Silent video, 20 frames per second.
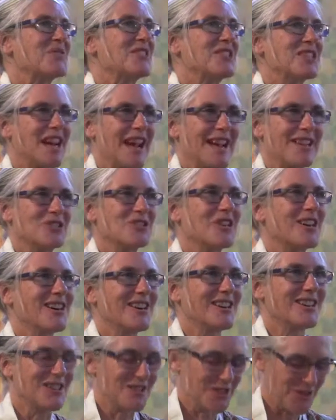of jail
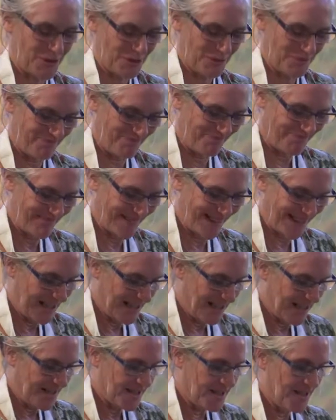cards.
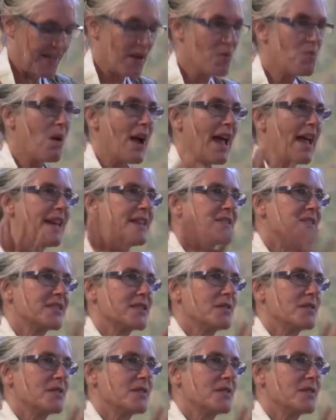So they're ways